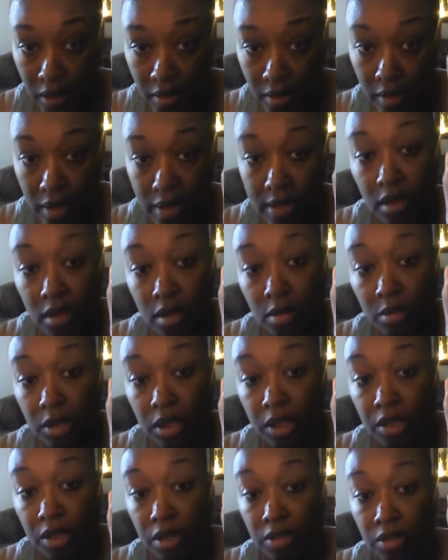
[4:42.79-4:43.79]
That's going to be
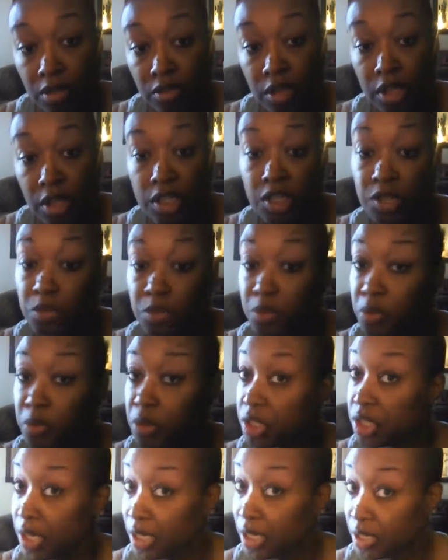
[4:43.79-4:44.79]
good old-fashioned wood chaser.